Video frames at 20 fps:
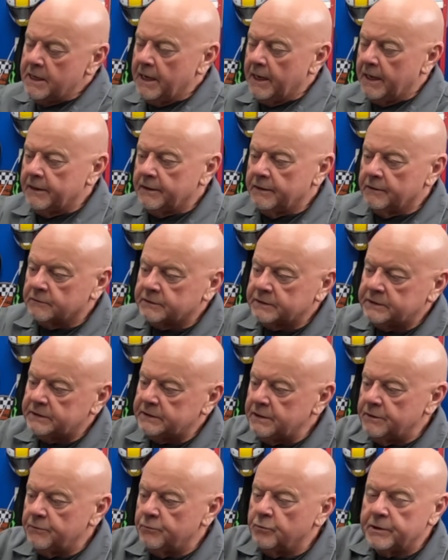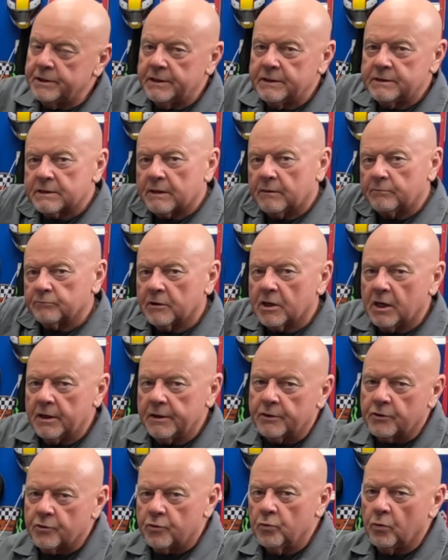And you'll see we did something
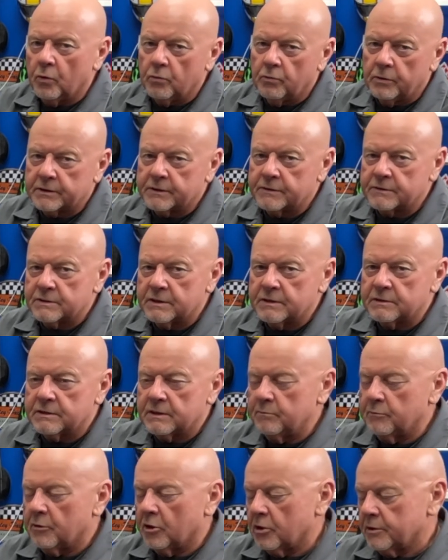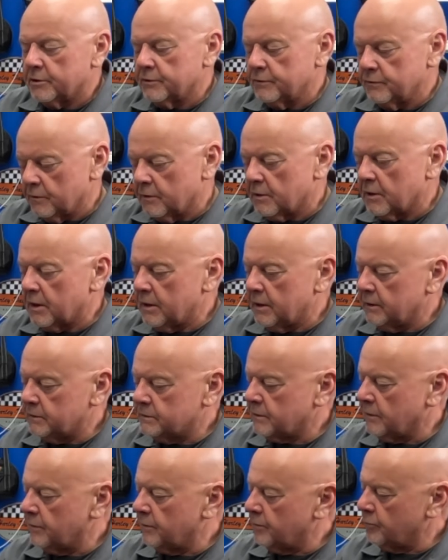kind of cool with the sissy bar too that I think
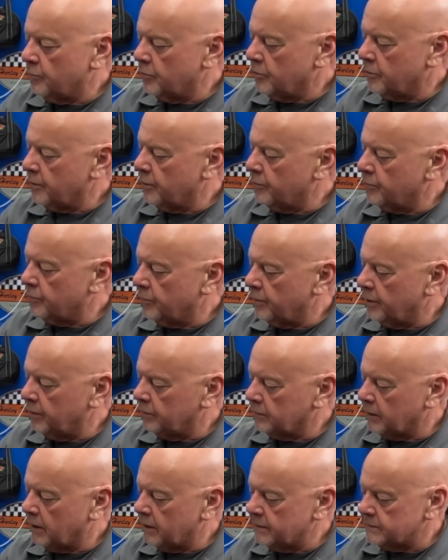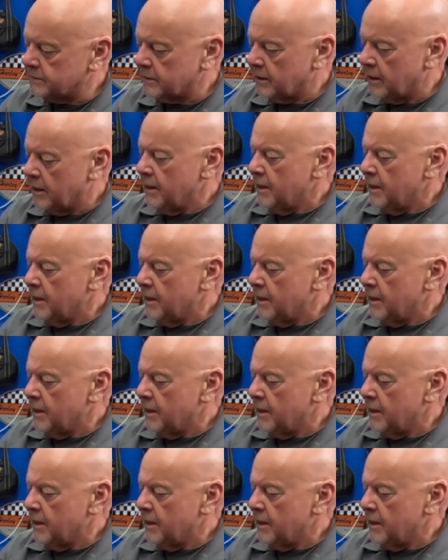is going to work out real nice.